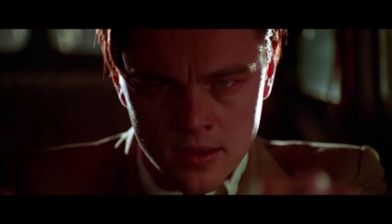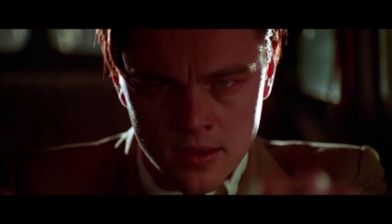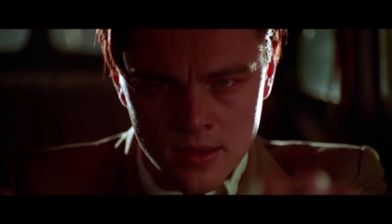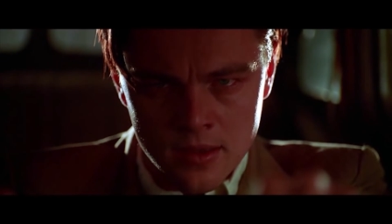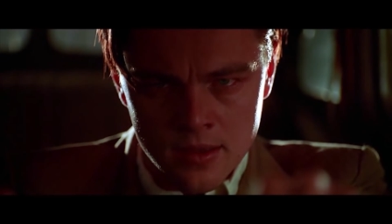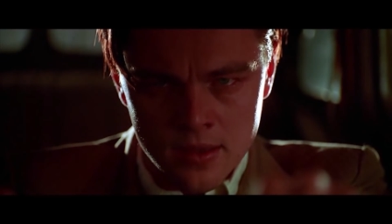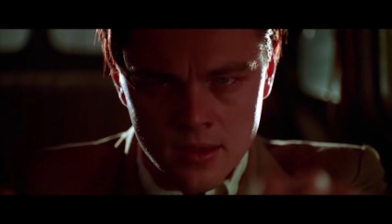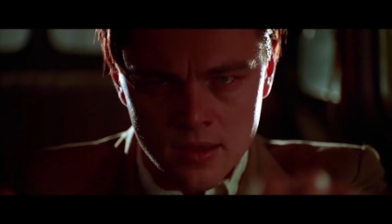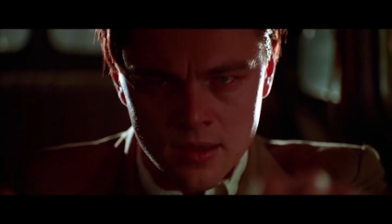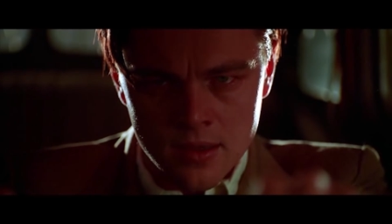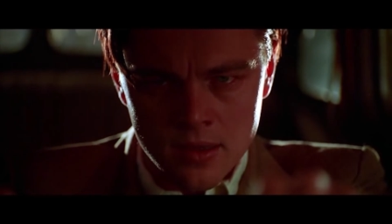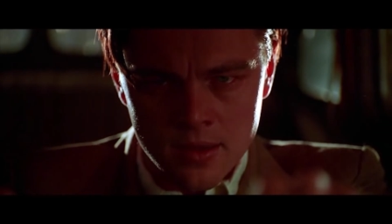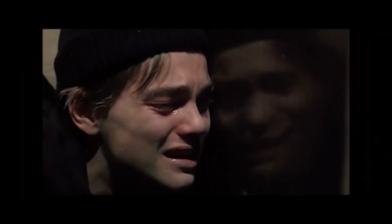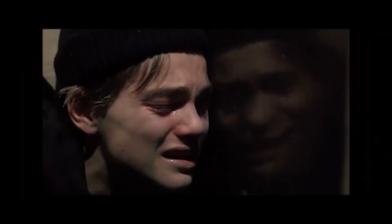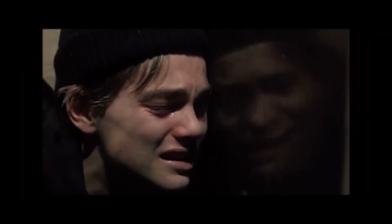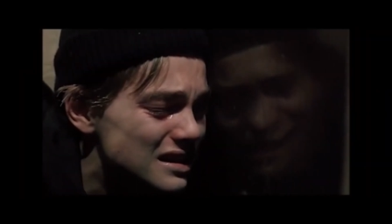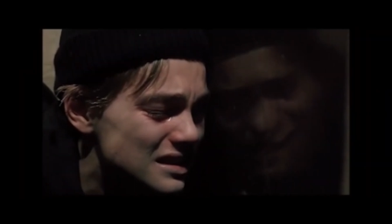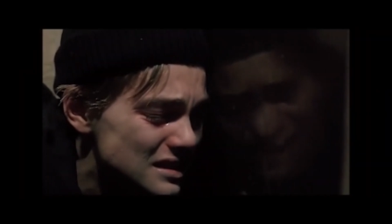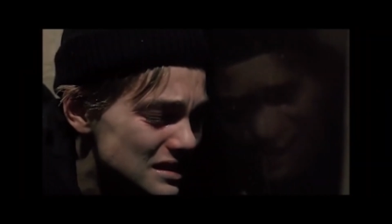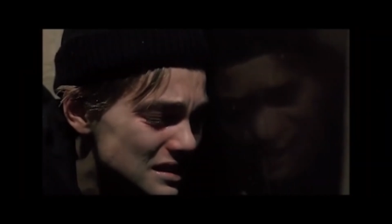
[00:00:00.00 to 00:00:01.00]
for incredibly
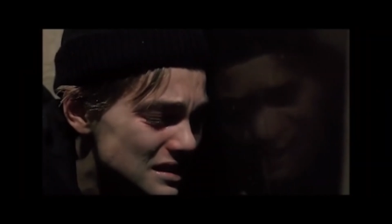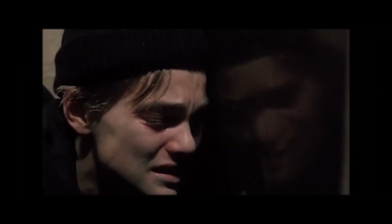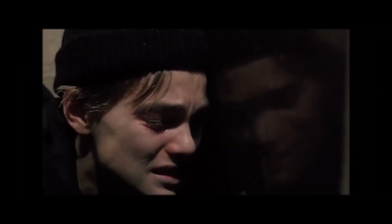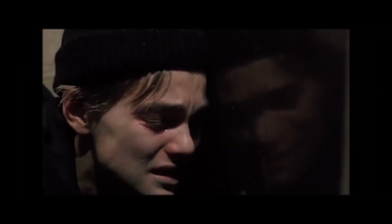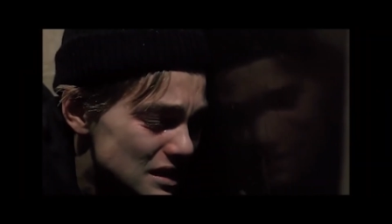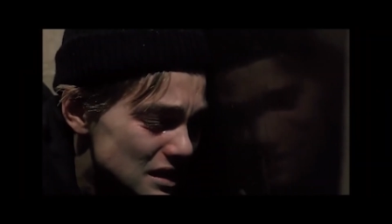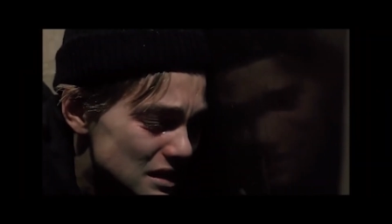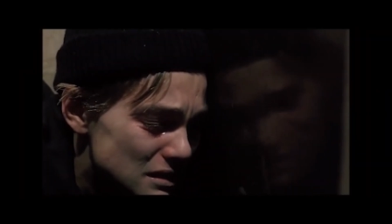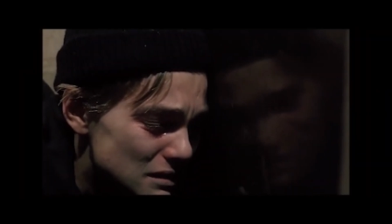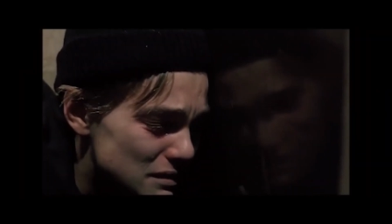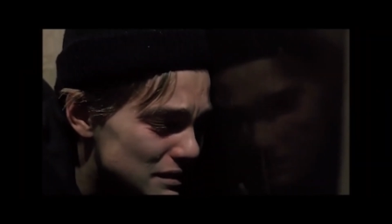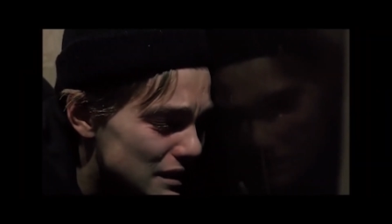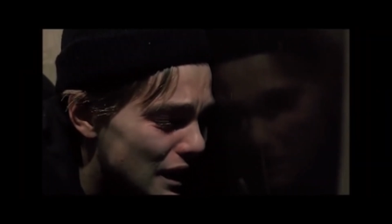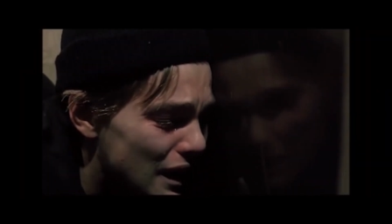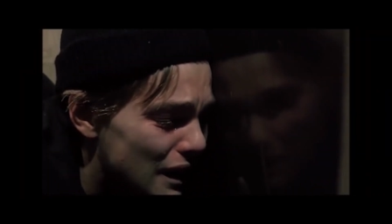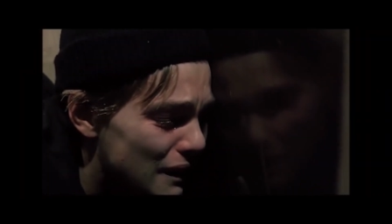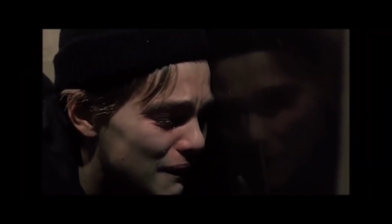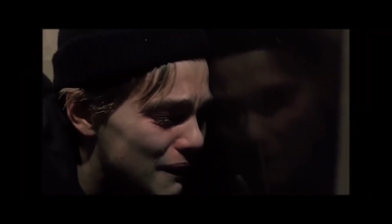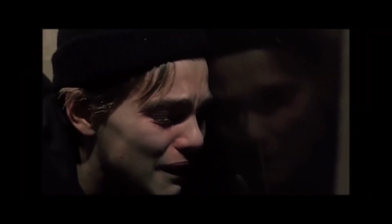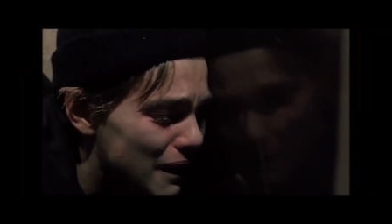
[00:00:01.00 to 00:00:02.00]
successful, good
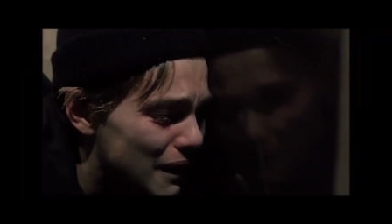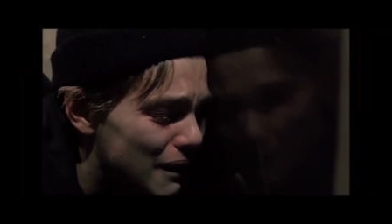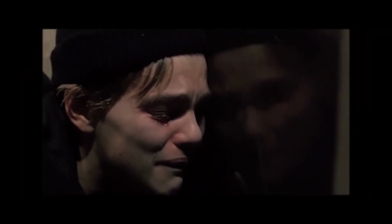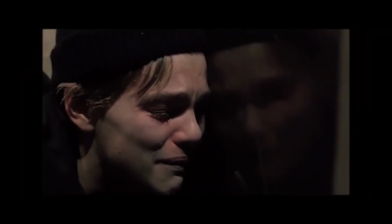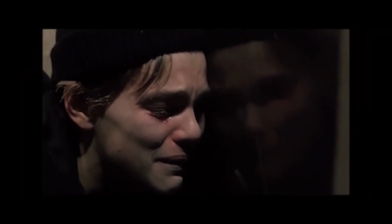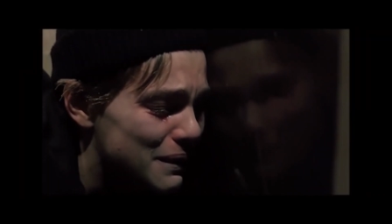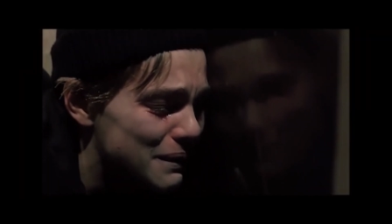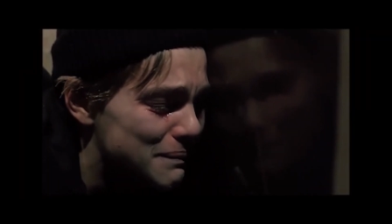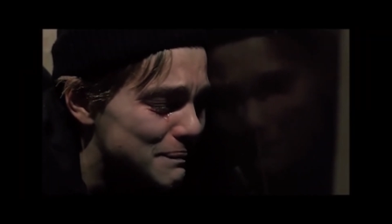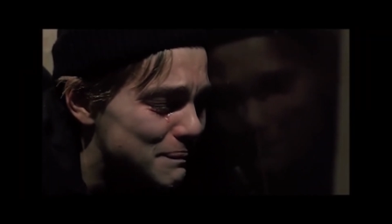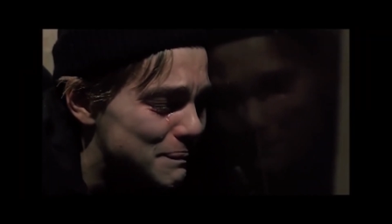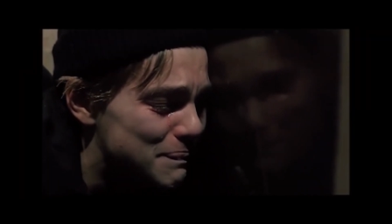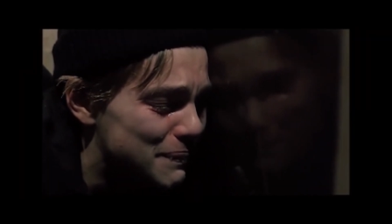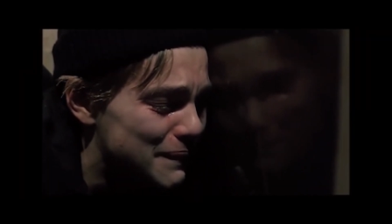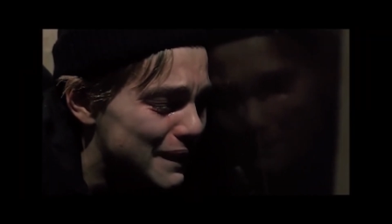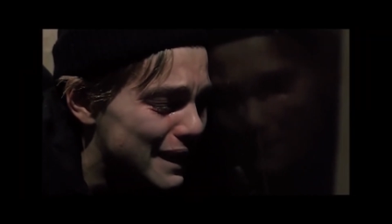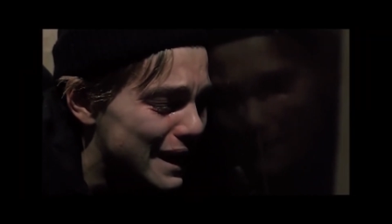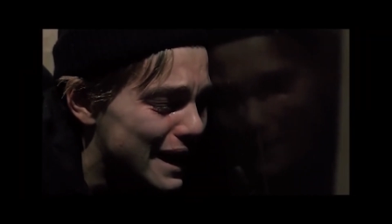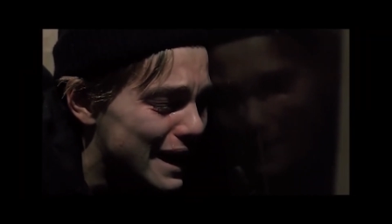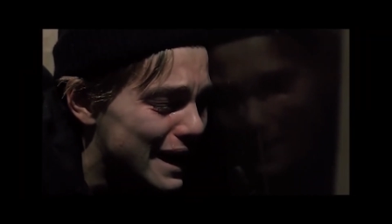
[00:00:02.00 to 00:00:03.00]
looking men
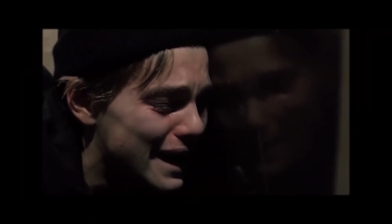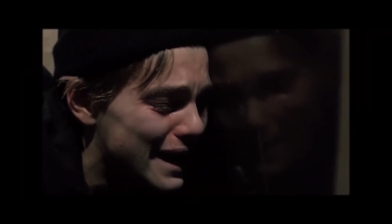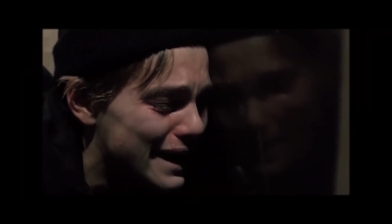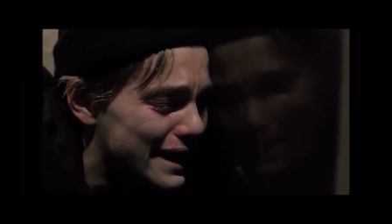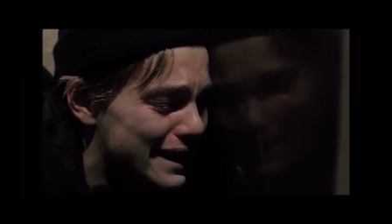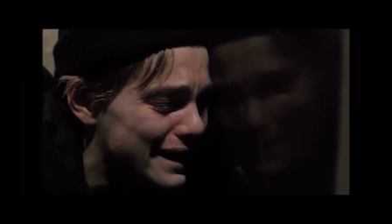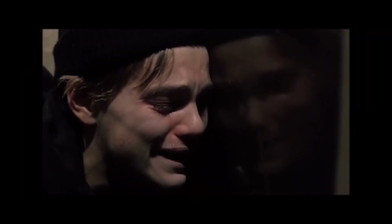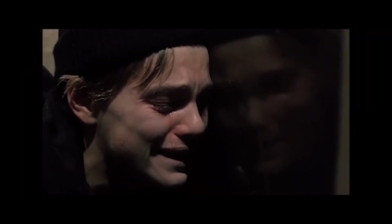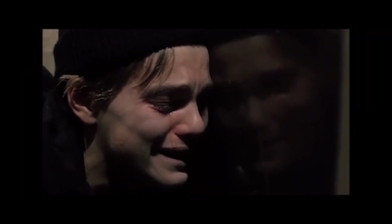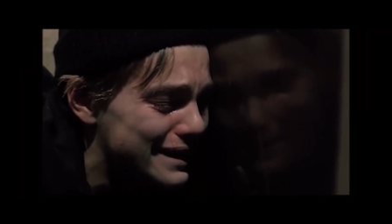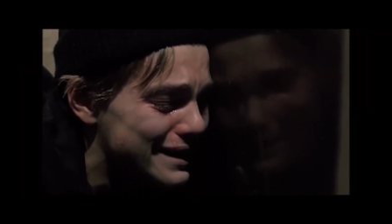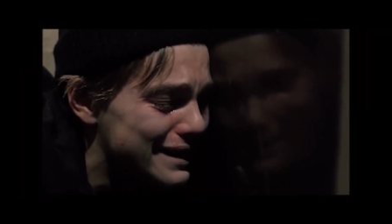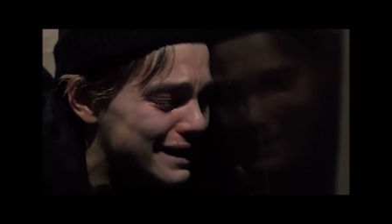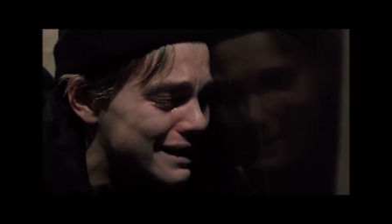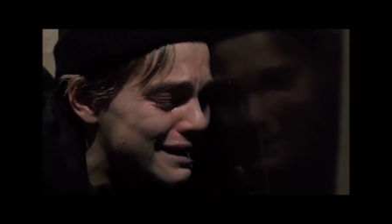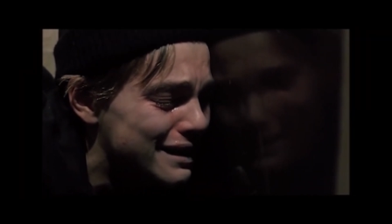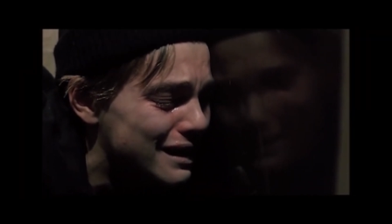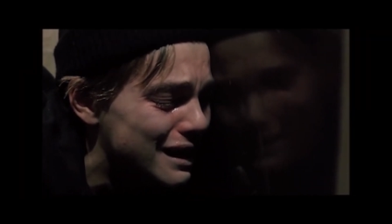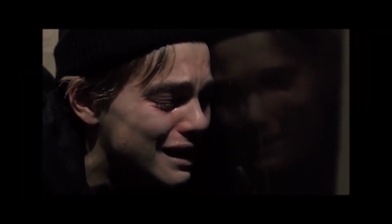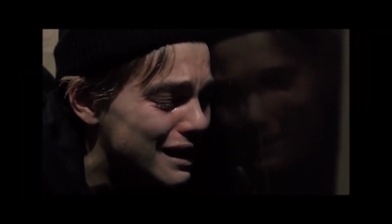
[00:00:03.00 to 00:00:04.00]
who have all the
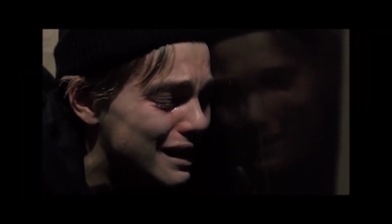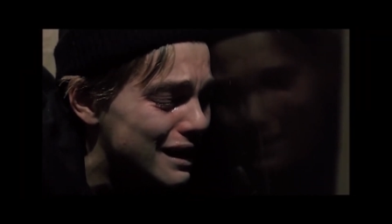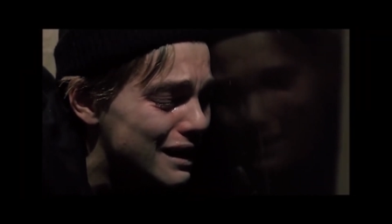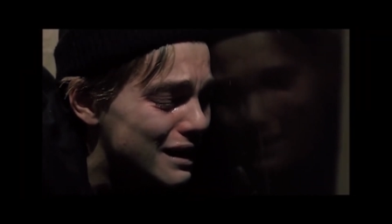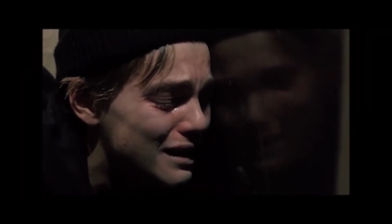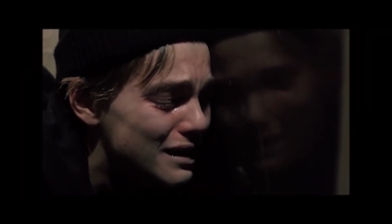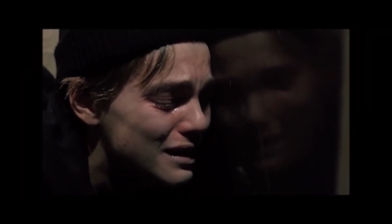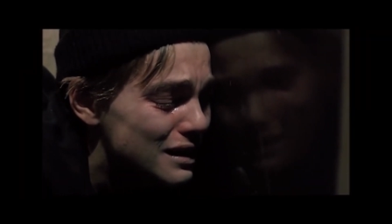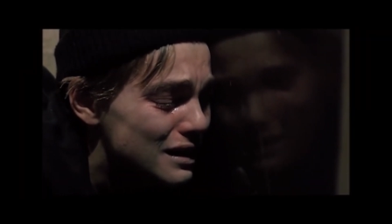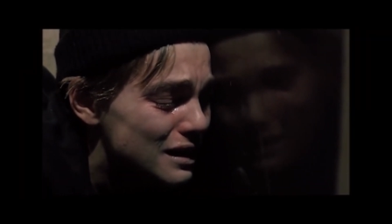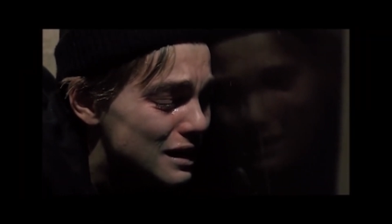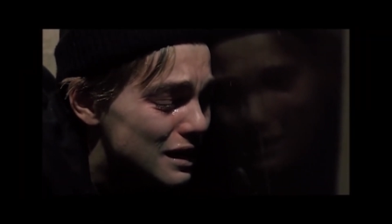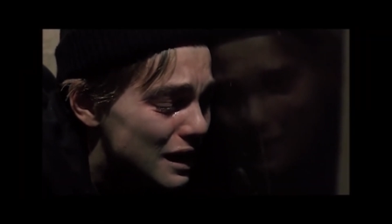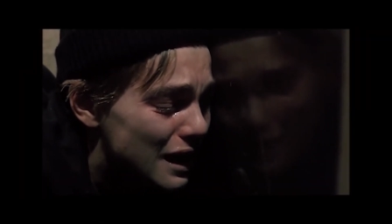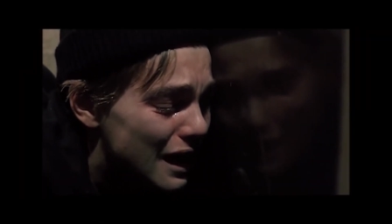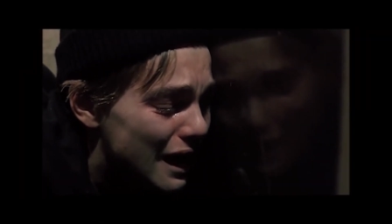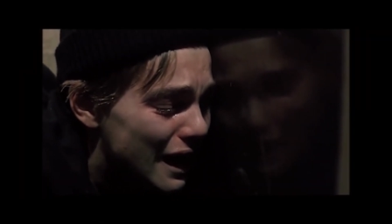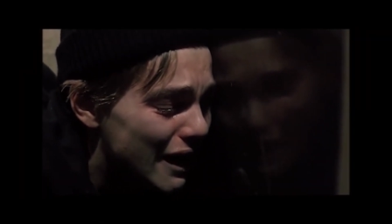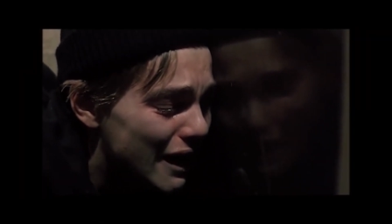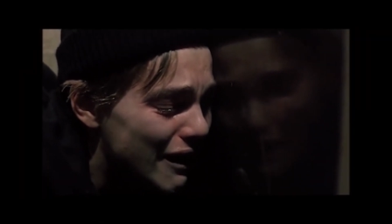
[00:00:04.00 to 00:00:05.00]
options in the world
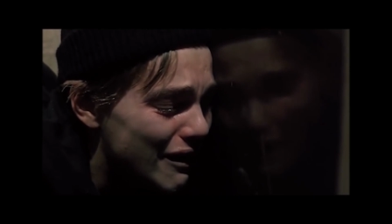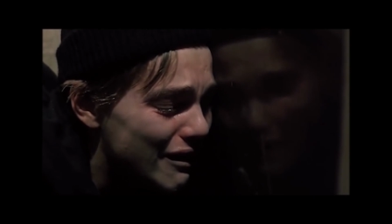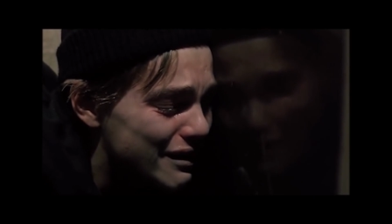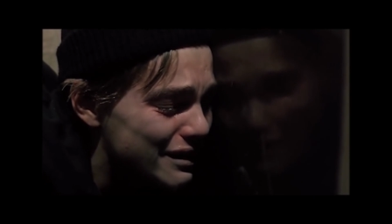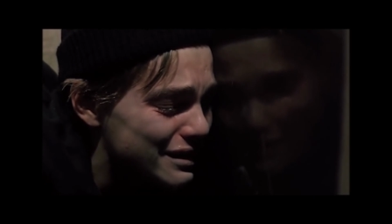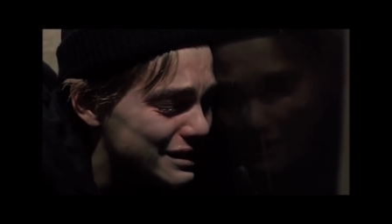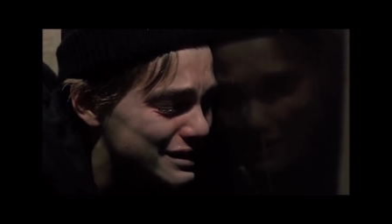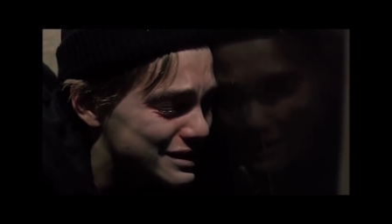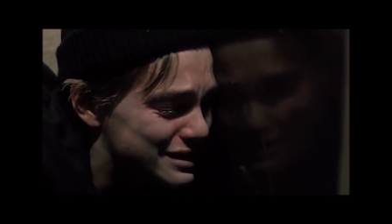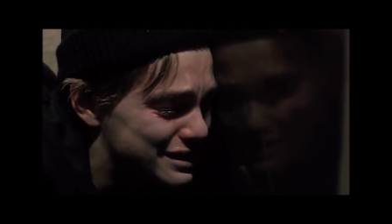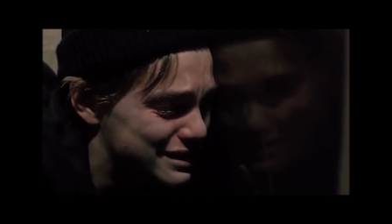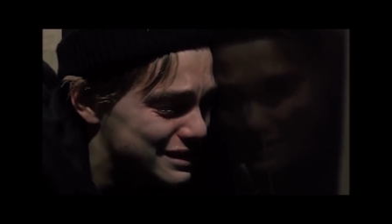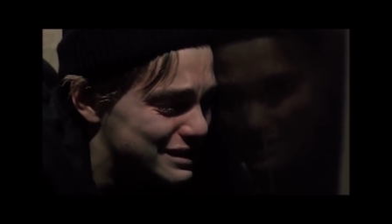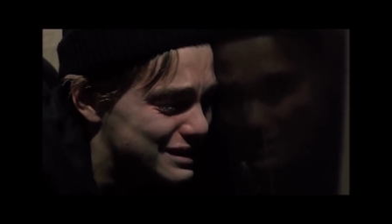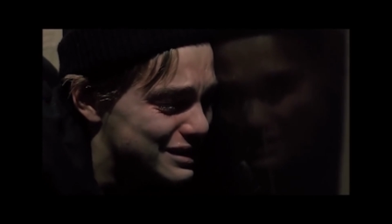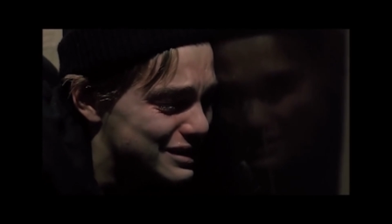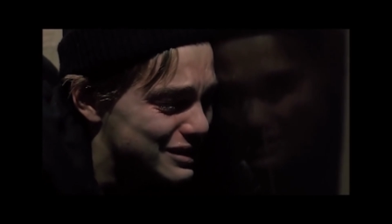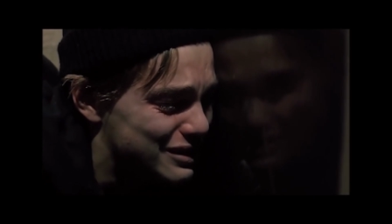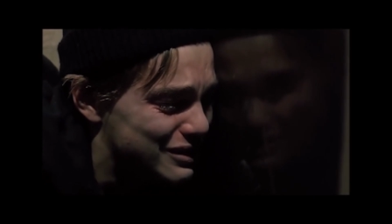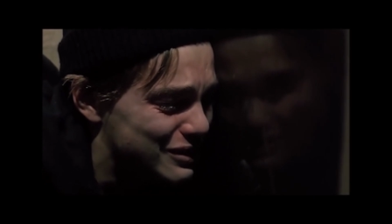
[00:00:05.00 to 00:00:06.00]
to date younger
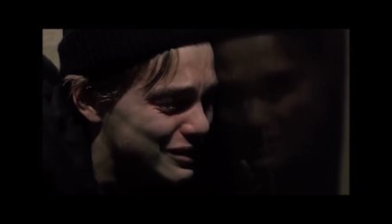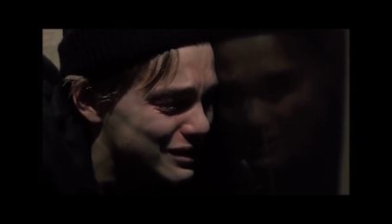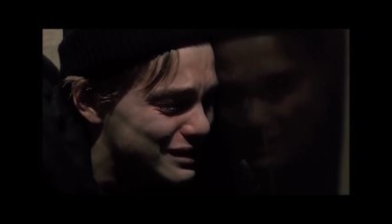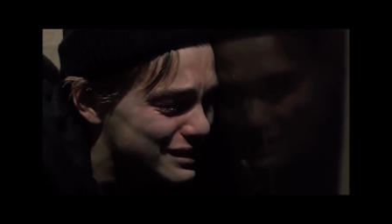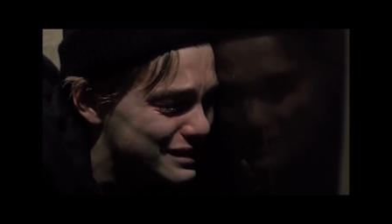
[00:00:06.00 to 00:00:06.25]
women.